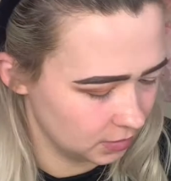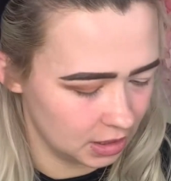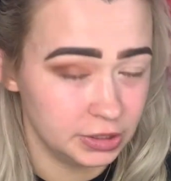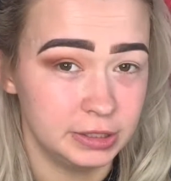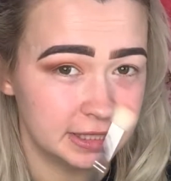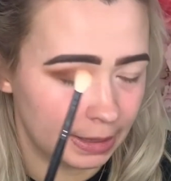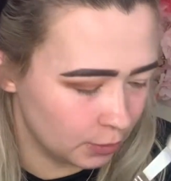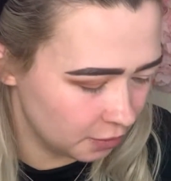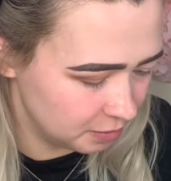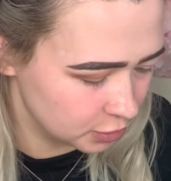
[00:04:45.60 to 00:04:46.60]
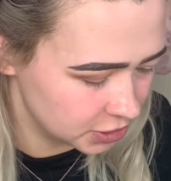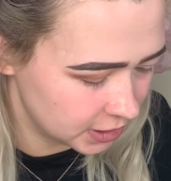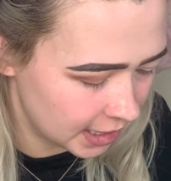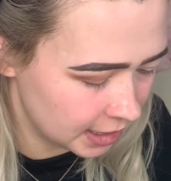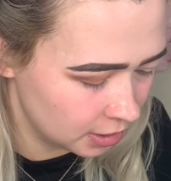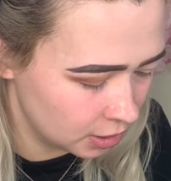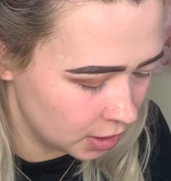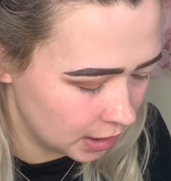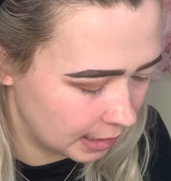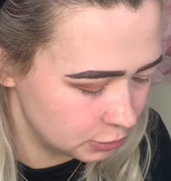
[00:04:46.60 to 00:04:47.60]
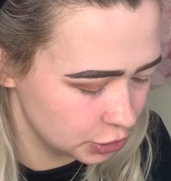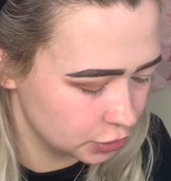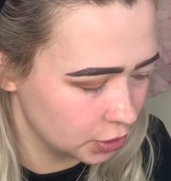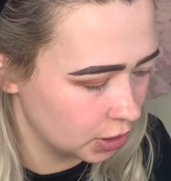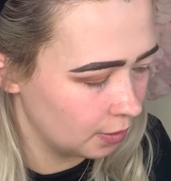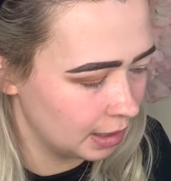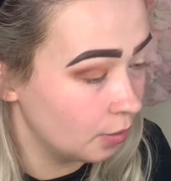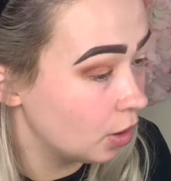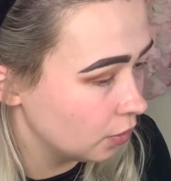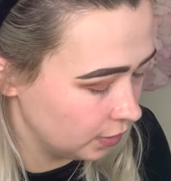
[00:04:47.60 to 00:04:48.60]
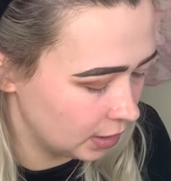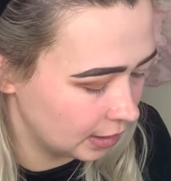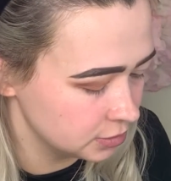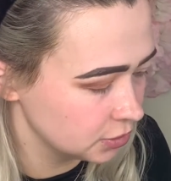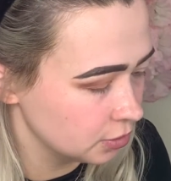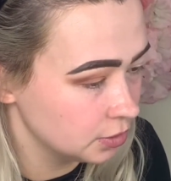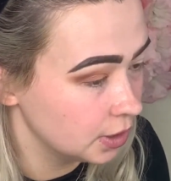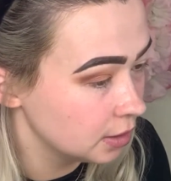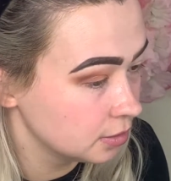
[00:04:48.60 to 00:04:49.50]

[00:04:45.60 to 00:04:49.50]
And using that Morphe brush again, I'm just going to go out on the outer corner.